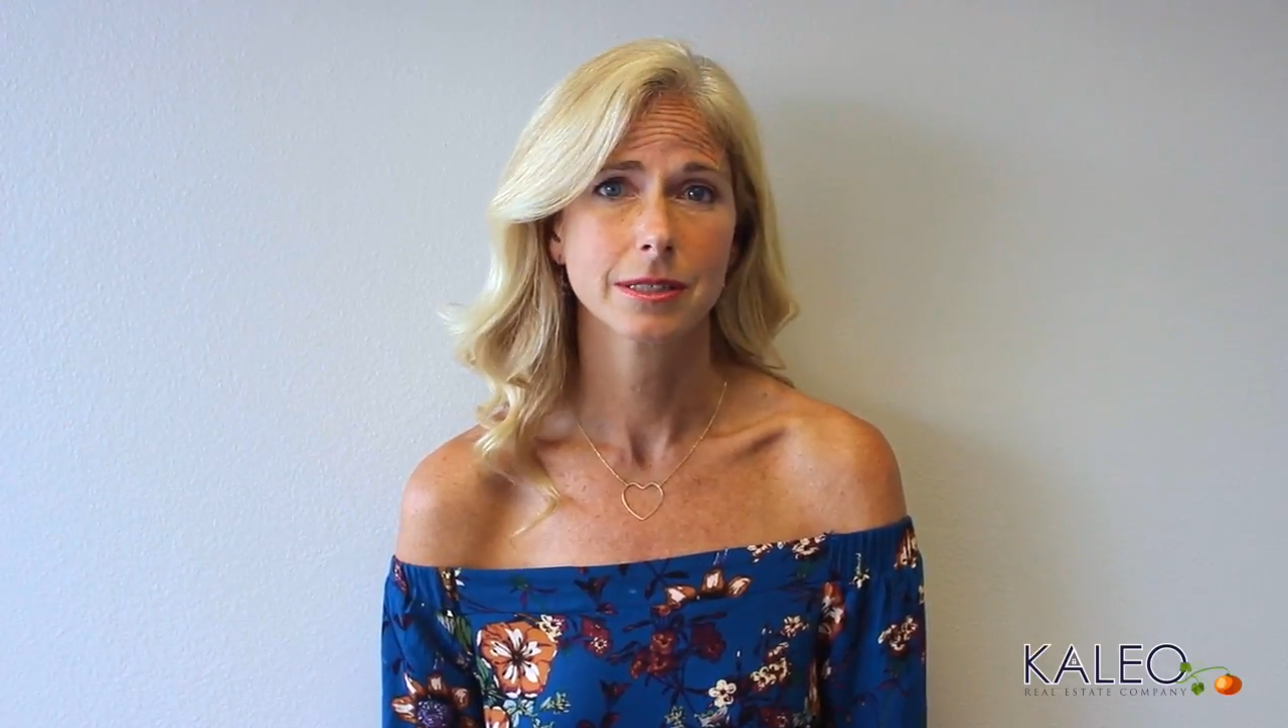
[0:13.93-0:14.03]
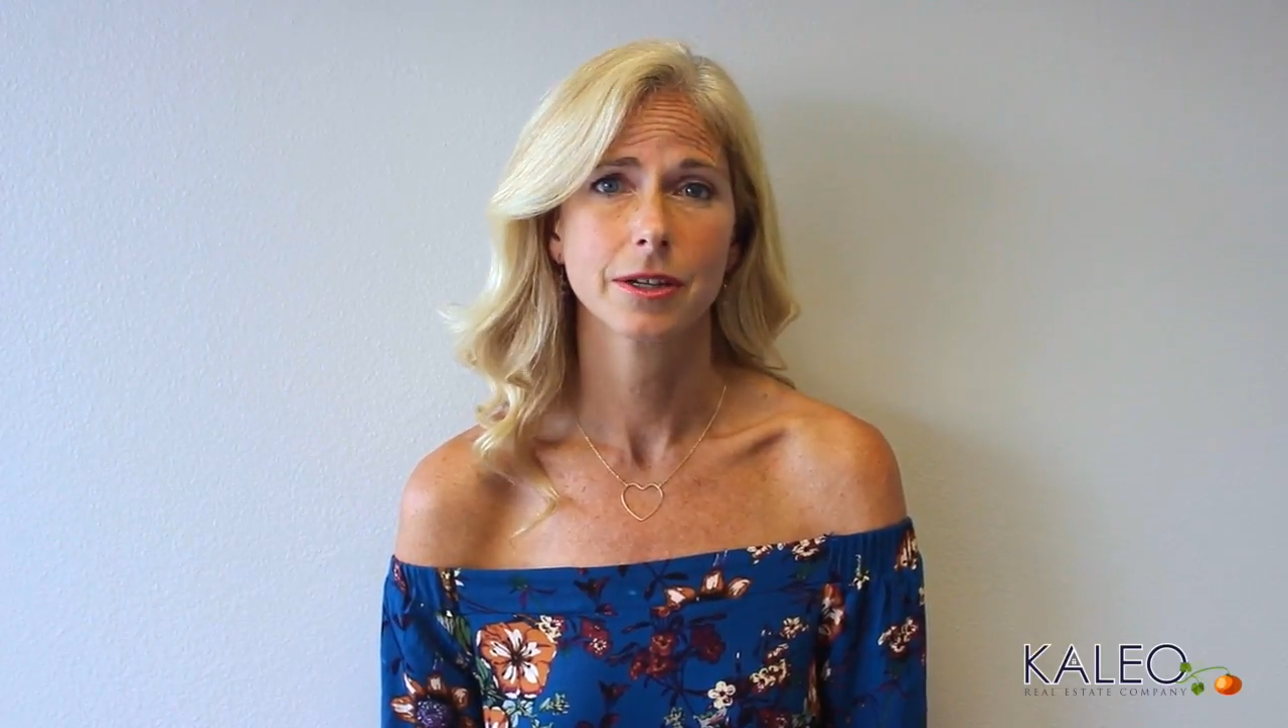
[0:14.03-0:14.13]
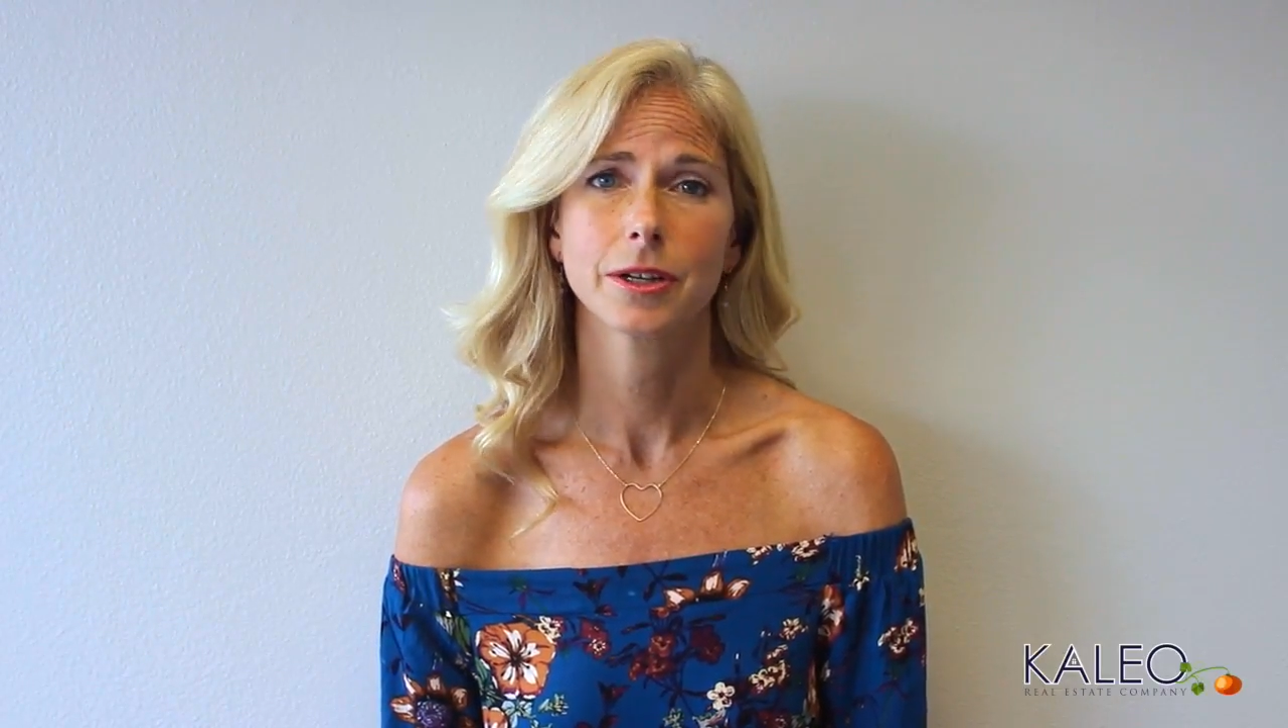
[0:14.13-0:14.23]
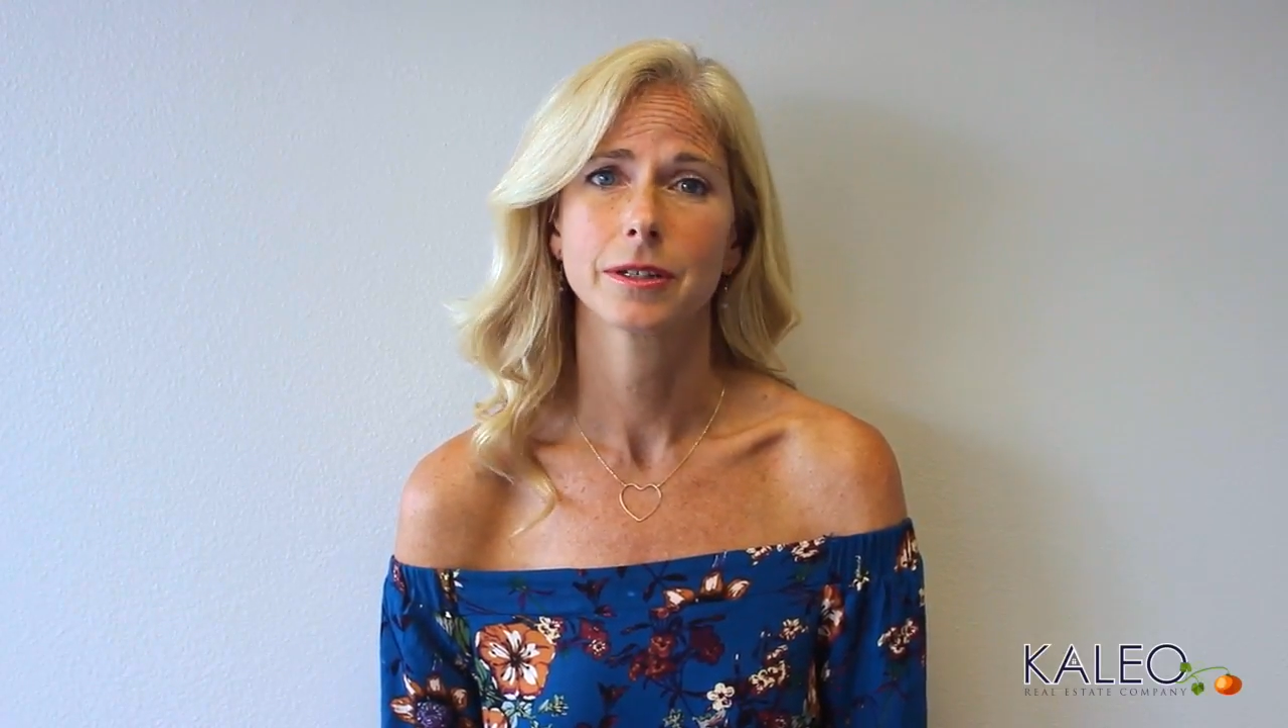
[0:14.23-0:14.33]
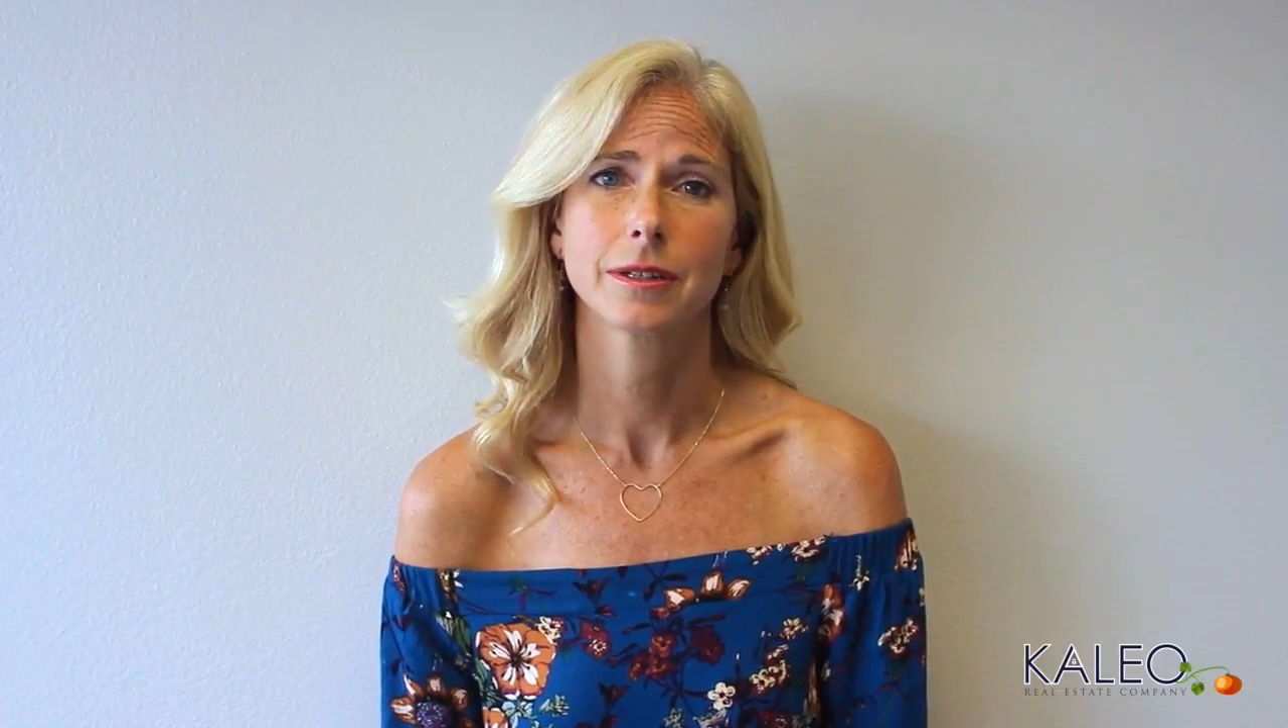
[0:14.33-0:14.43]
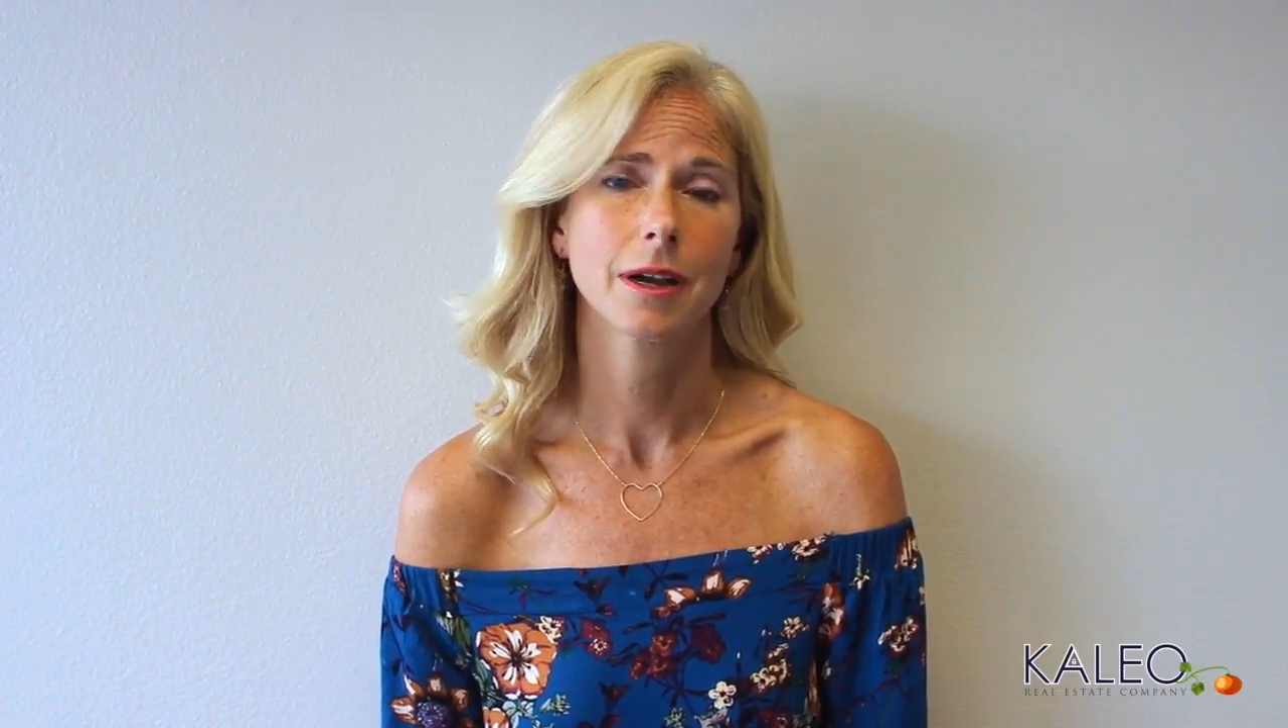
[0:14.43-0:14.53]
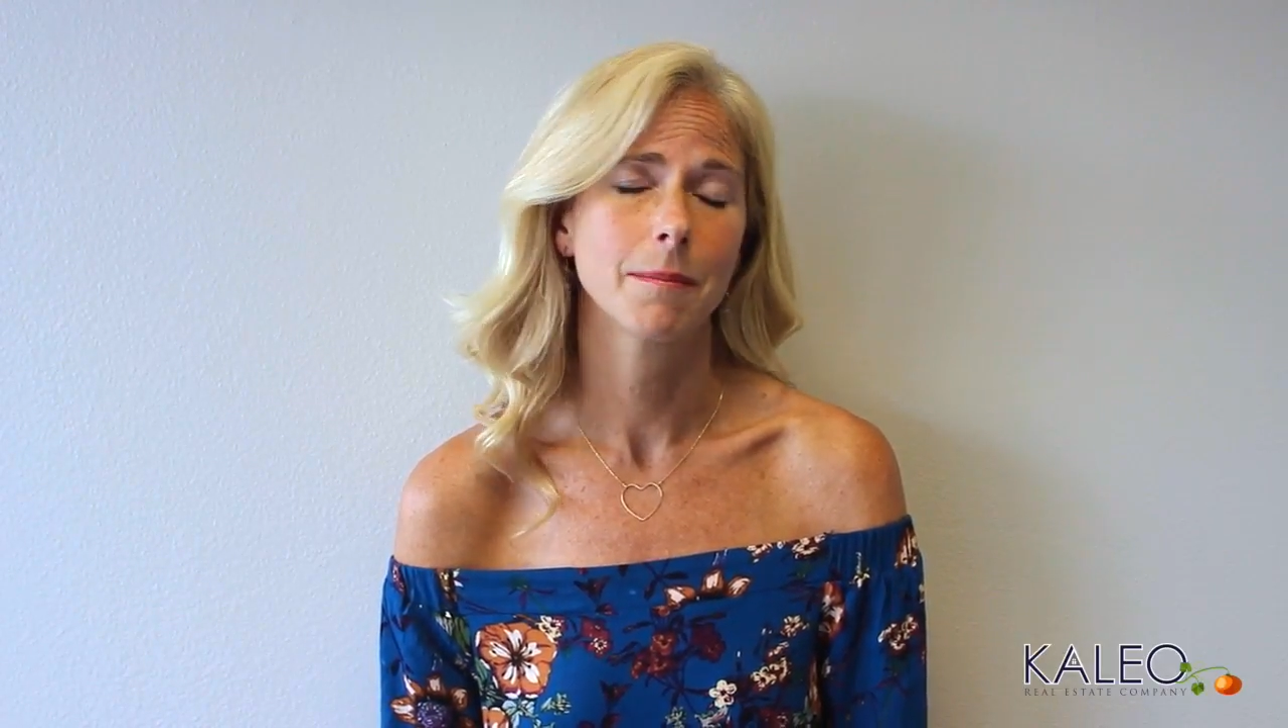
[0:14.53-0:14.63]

They're